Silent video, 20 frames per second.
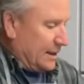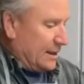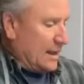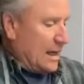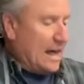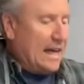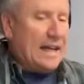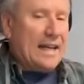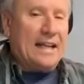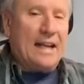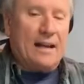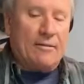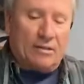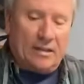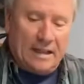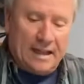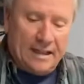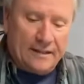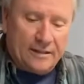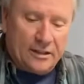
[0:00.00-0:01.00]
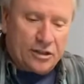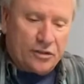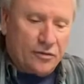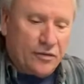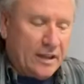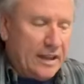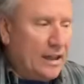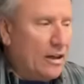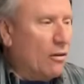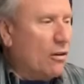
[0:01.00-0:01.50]
I think i will end this
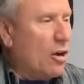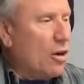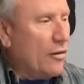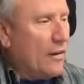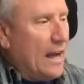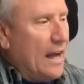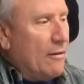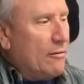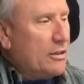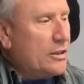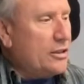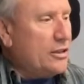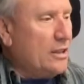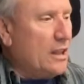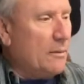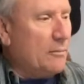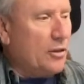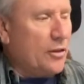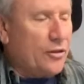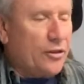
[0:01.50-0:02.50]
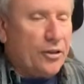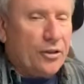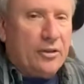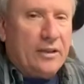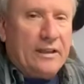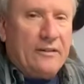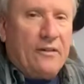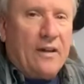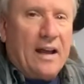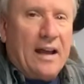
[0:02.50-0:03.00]
video. Oh, that was number
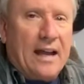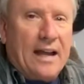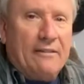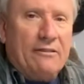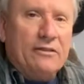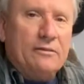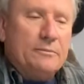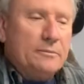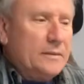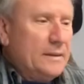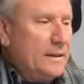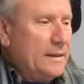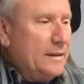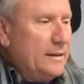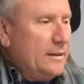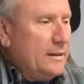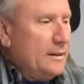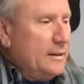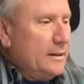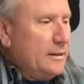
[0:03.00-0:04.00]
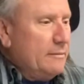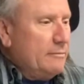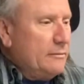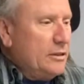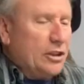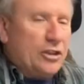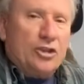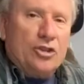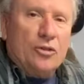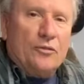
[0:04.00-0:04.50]
35.
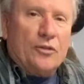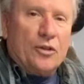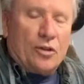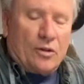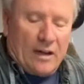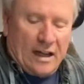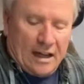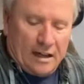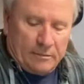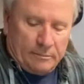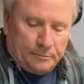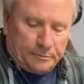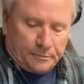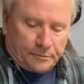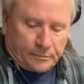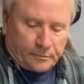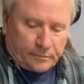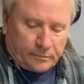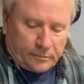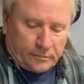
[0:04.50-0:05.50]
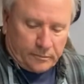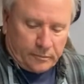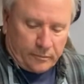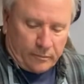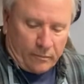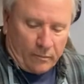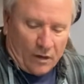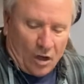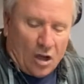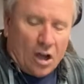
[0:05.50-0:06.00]
Just goofing around
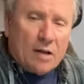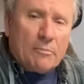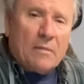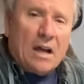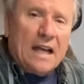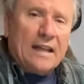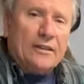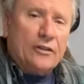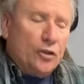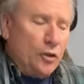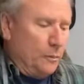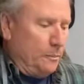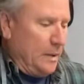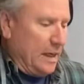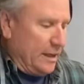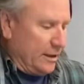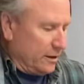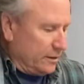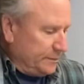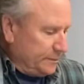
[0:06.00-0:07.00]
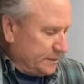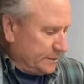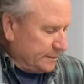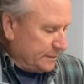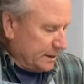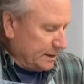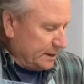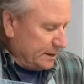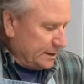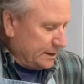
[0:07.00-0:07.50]
on my loop pedal.
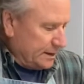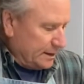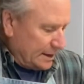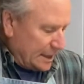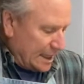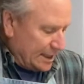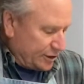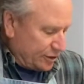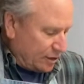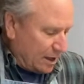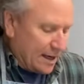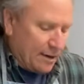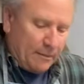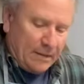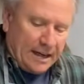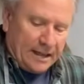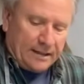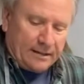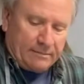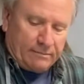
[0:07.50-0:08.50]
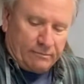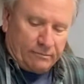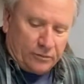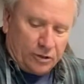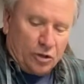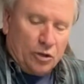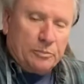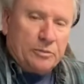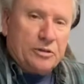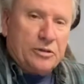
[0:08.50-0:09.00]
I try to make
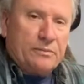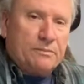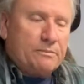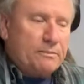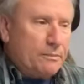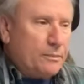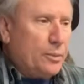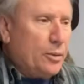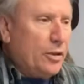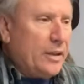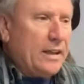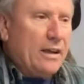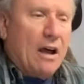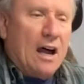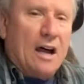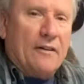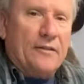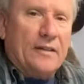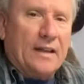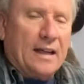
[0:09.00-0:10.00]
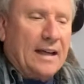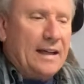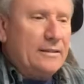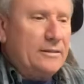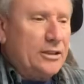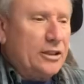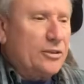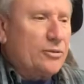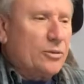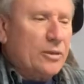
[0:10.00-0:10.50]
loops pretty often.
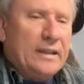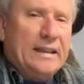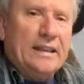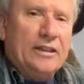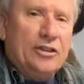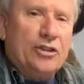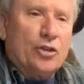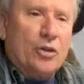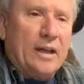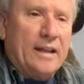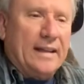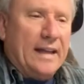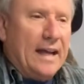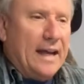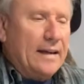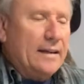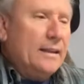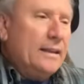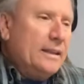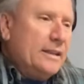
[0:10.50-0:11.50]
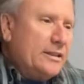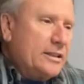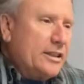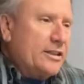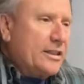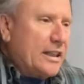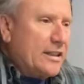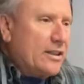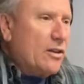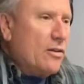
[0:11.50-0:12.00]
I just really enjoy that
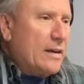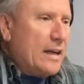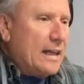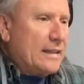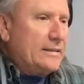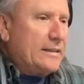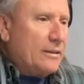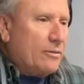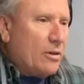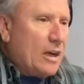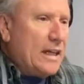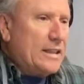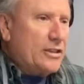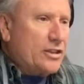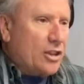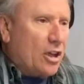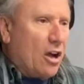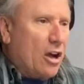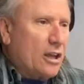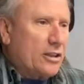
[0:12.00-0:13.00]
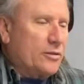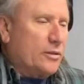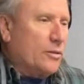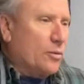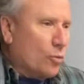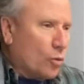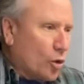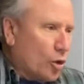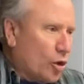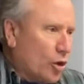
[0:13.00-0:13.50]
since I don't actually write songs
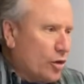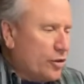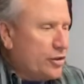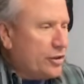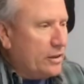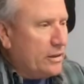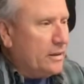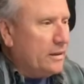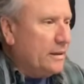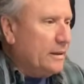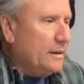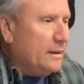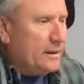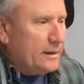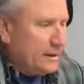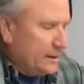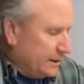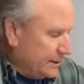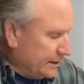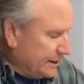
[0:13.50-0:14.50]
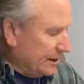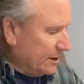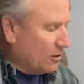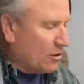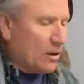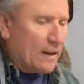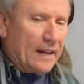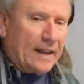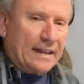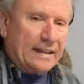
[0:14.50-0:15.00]
with words and, you know,
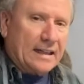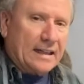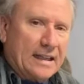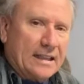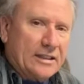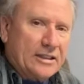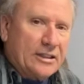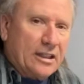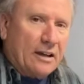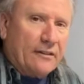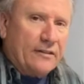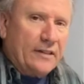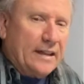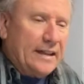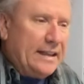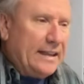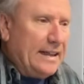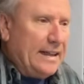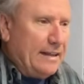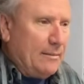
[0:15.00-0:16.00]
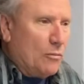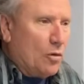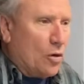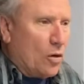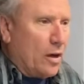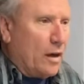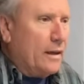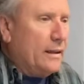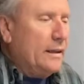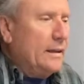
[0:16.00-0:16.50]
all that of stuff in it
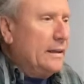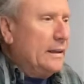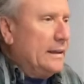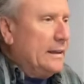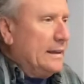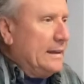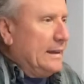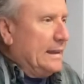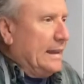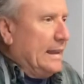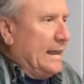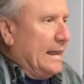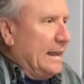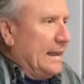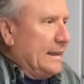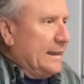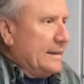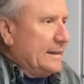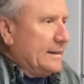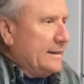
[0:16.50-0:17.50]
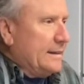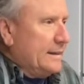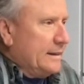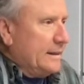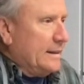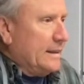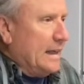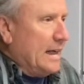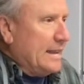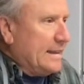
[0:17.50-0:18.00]
anymore. Uh,
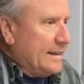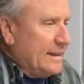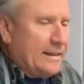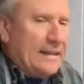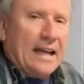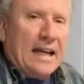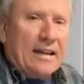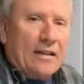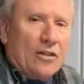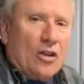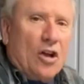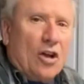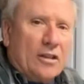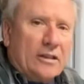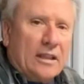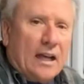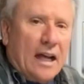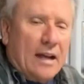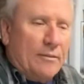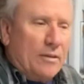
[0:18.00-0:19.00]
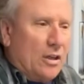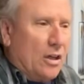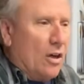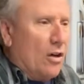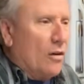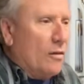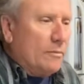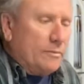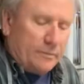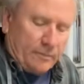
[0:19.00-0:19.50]
I did that a long time ago.